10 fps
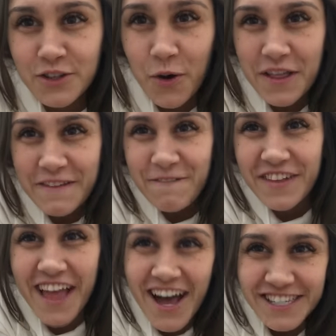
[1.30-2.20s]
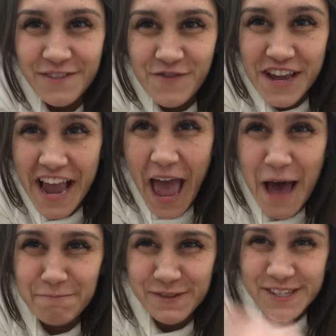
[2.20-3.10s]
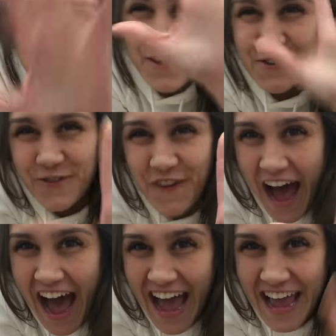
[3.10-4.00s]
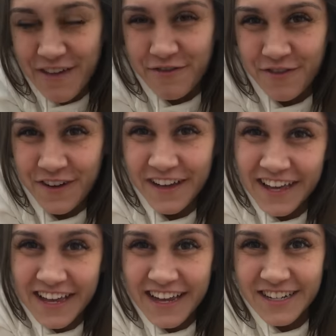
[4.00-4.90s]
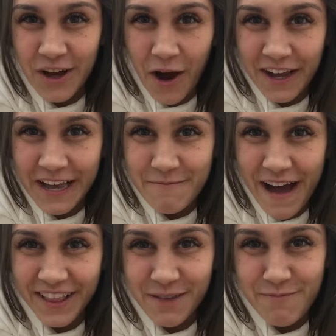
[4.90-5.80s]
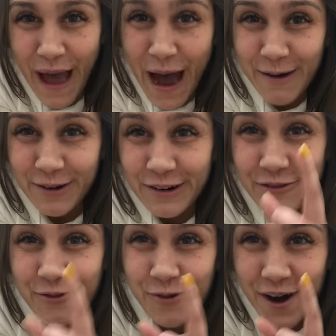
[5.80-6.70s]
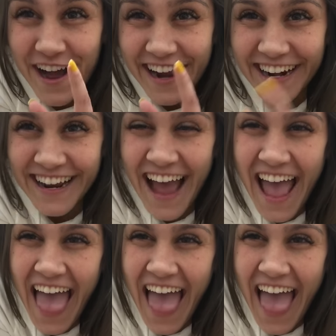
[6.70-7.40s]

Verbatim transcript: Toilet Philosophy, Episode 5. Talking about the power of one.